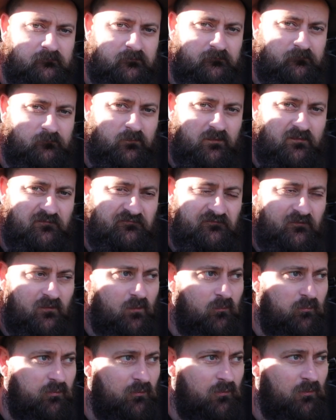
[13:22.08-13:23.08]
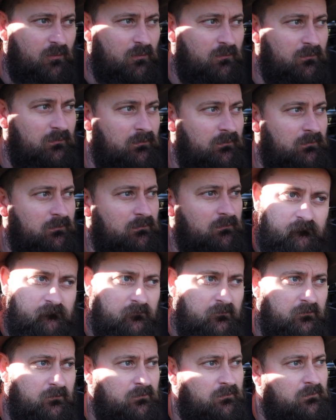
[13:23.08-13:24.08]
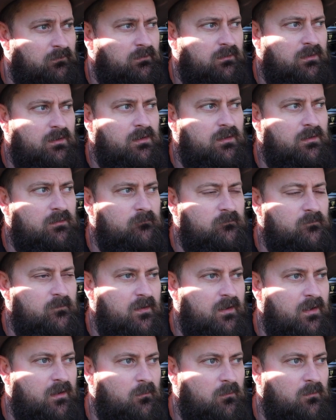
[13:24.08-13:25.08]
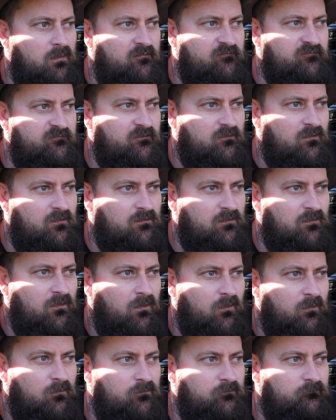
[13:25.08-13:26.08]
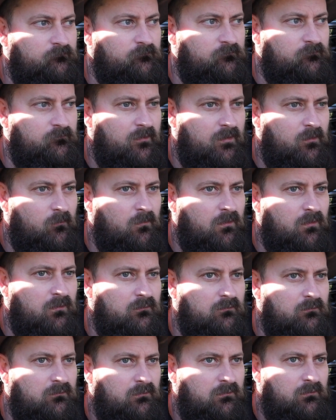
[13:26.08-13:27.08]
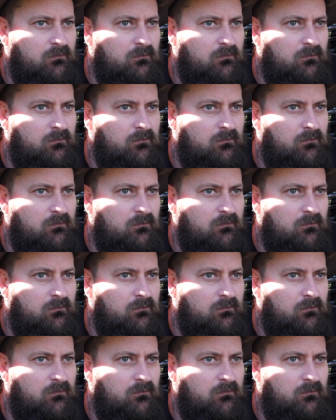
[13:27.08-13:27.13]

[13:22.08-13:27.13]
and a 12 volt port. How I've got Cole to do that one,